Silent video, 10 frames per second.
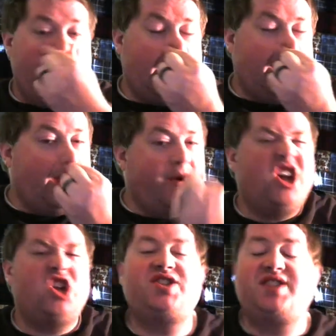Now,
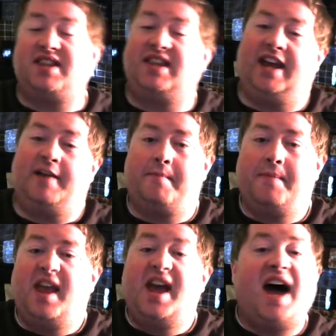here's the thing.
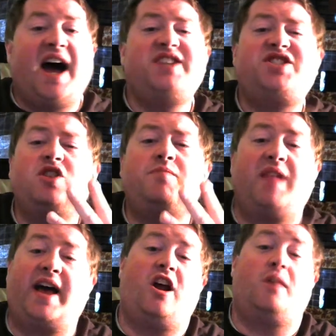I still
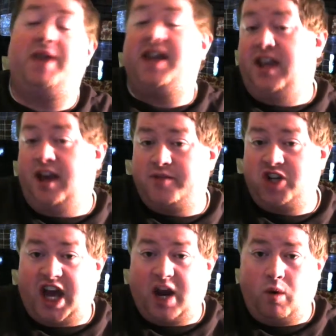plan on picking up
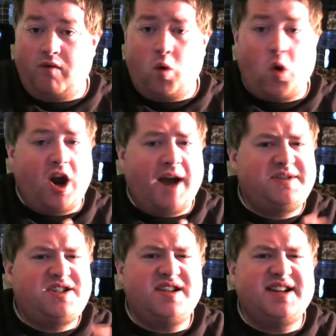Shadow of War. I'm
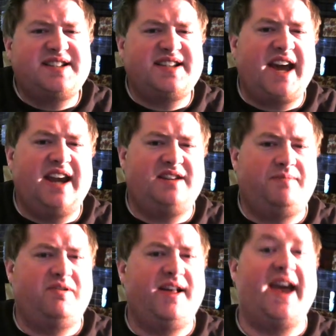still excited to
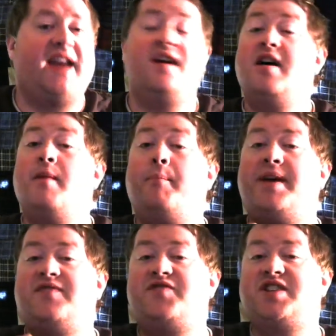play it.
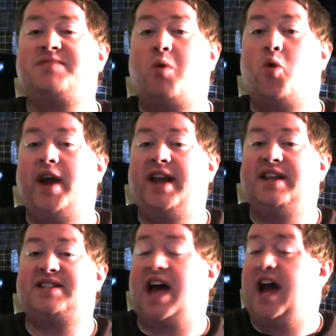But at this
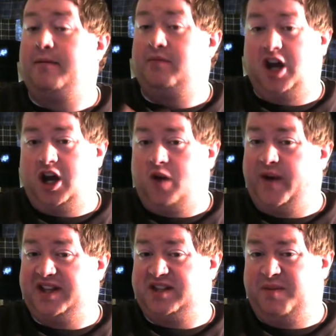point, I'm not
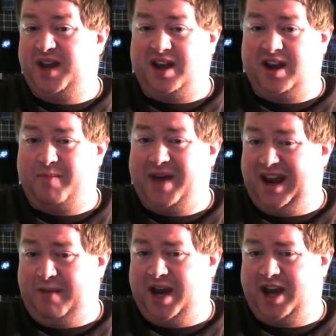going to pick up
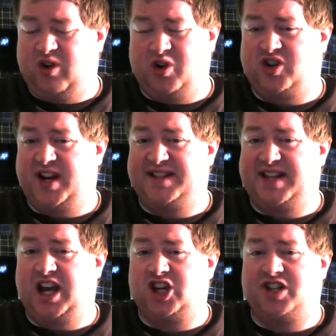any
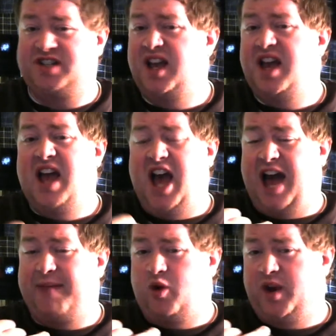microtransactions.
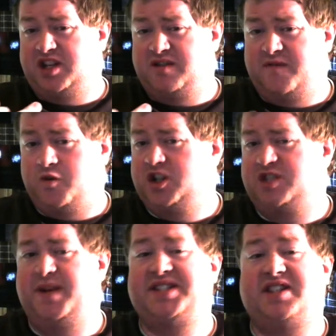I'm going to
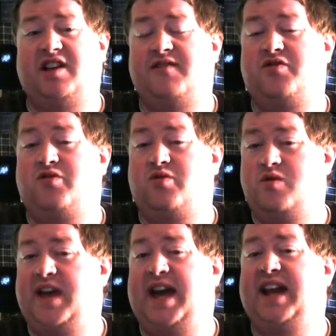force myself
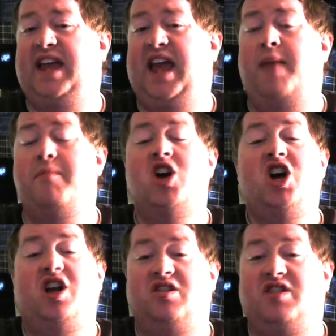through that game,
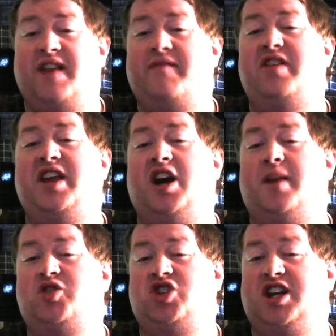leveling
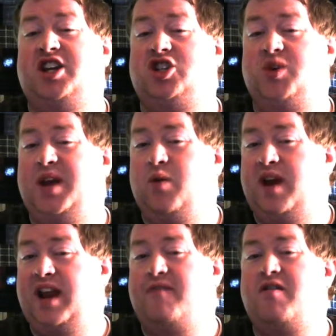up shit, doing
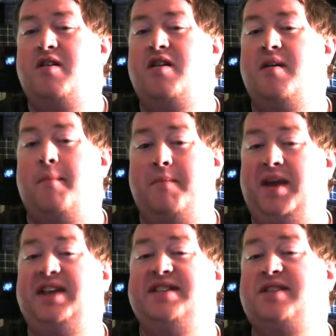whatever
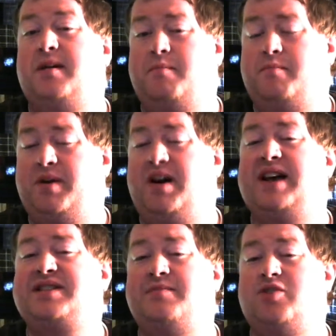means
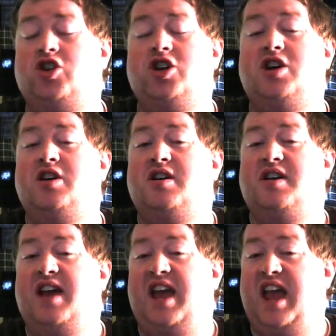possible
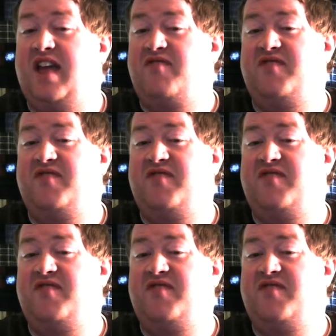in the